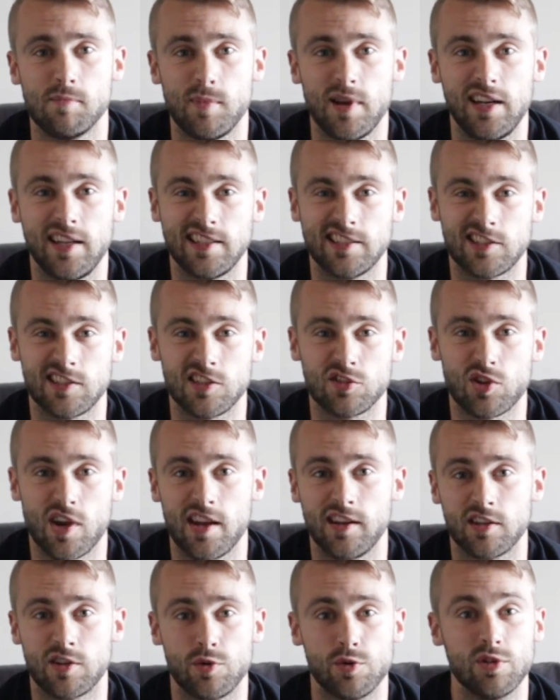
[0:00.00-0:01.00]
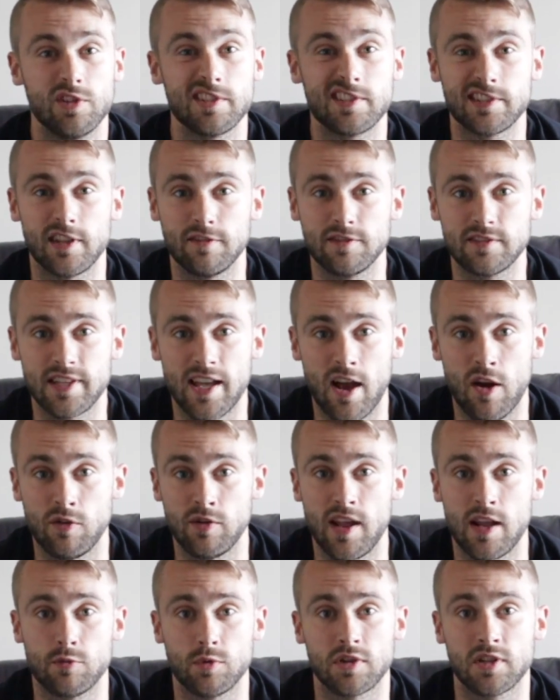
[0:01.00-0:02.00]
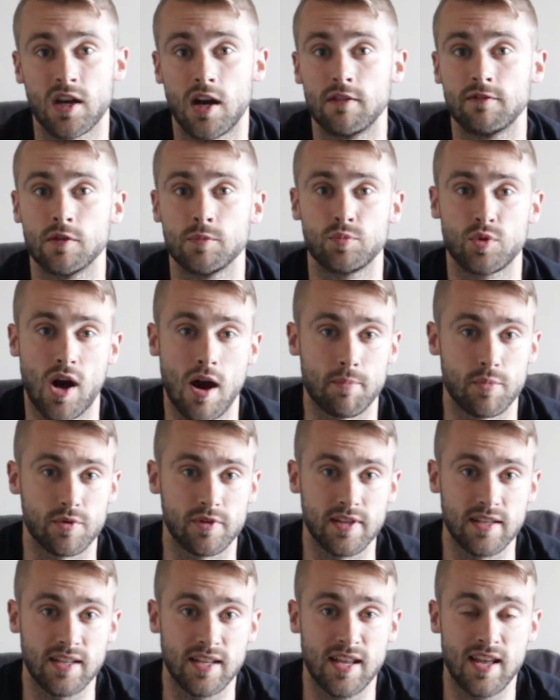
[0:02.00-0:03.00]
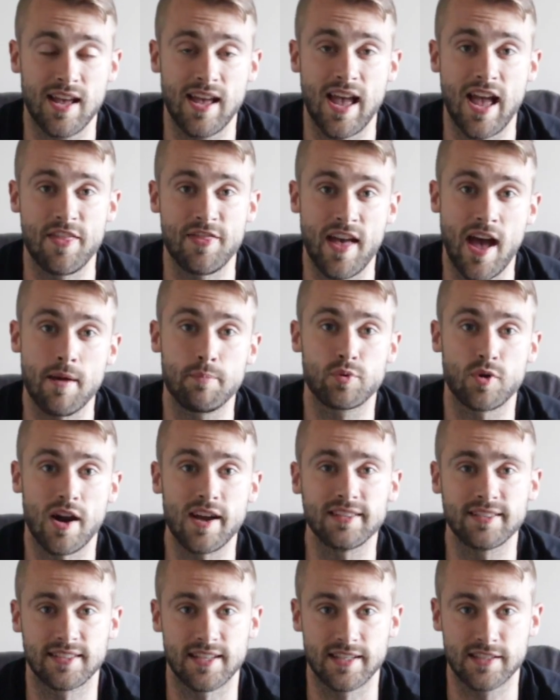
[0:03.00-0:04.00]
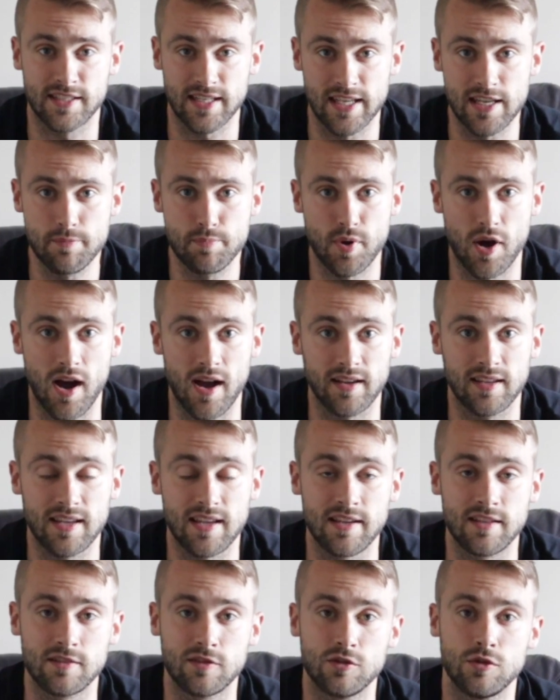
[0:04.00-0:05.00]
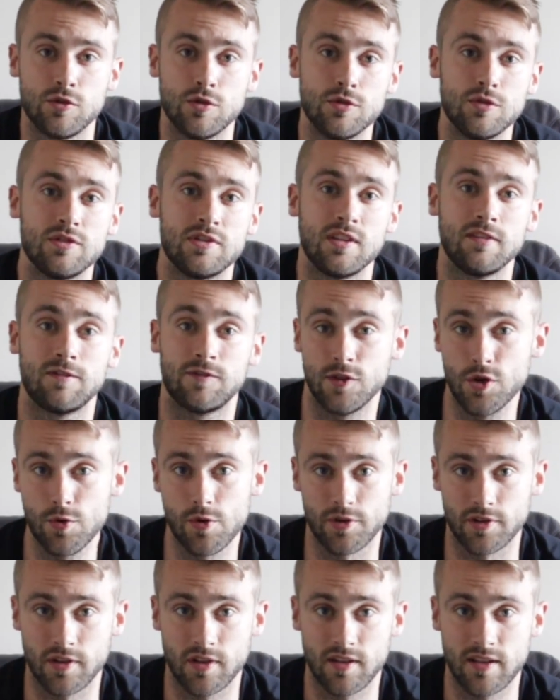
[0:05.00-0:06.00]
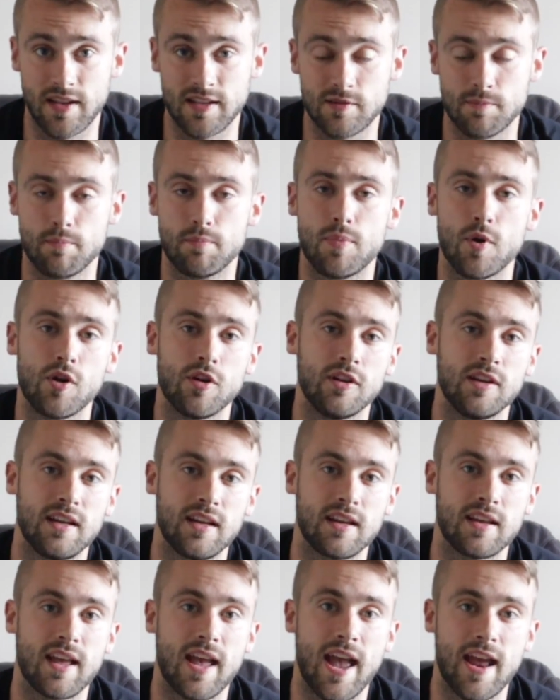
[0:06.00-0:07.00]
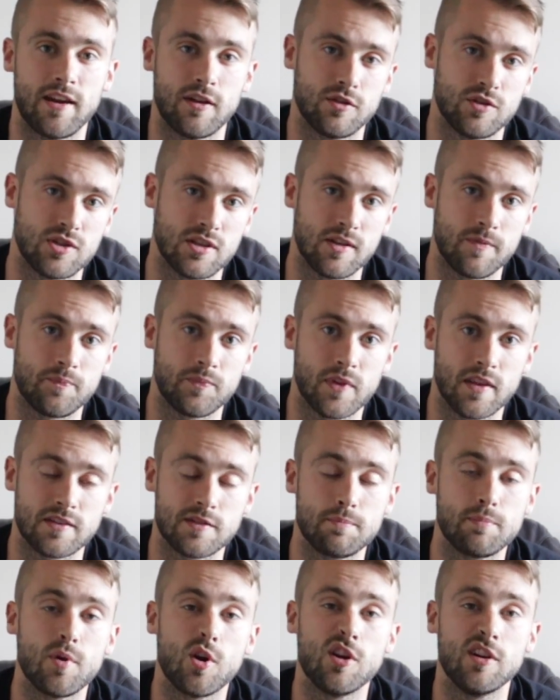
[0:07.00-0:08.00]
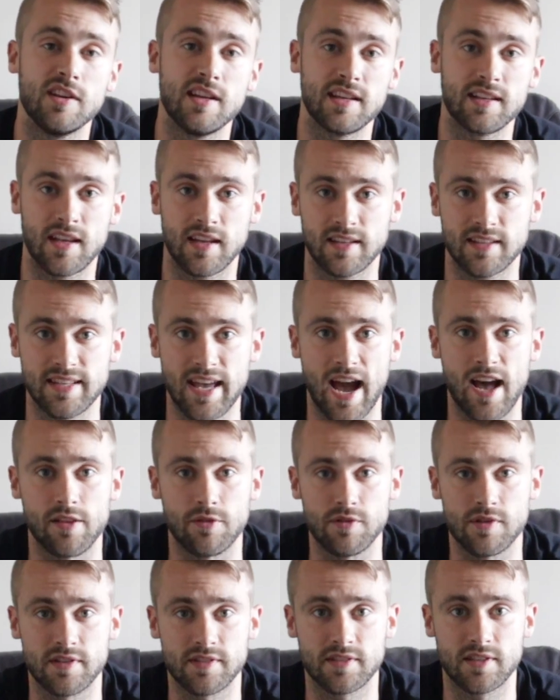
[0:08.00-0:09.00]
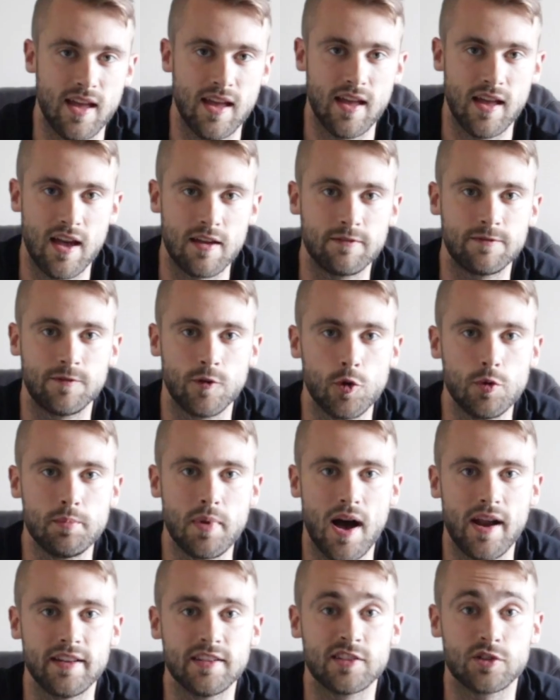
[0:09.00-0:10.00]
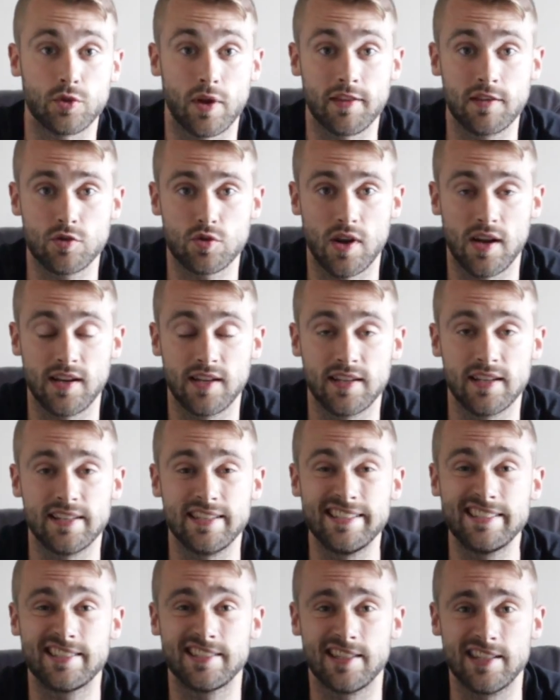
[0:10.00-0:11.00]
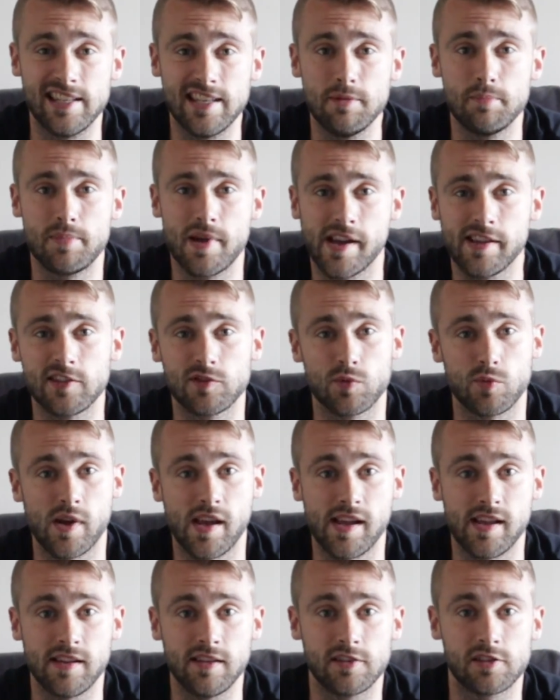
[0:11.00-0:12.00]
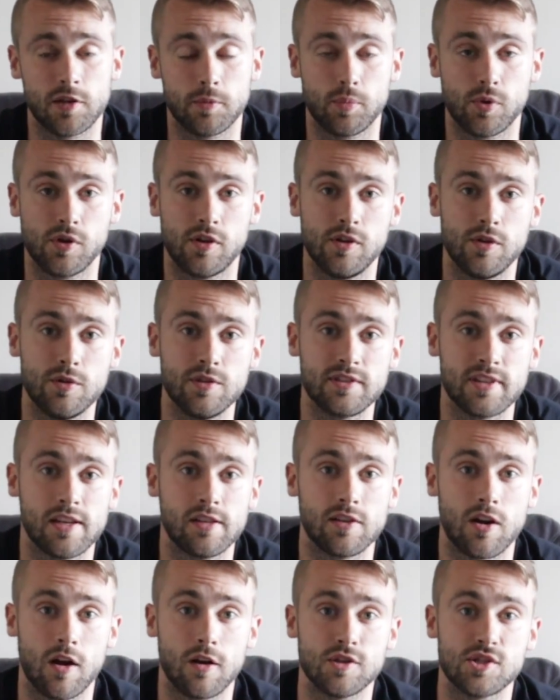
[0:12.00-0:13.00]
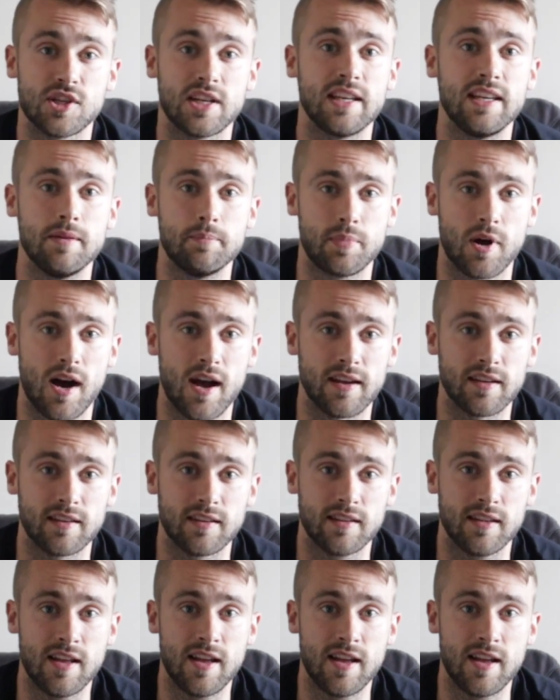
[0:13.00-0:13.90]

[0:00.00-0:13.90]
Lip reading: meaning it's just trying to cool itself down and recover properly. And that process, EPOC, is using fuel. It's burning energy. It's burning calories. And full body strength training is the best way to produce a large EPOC.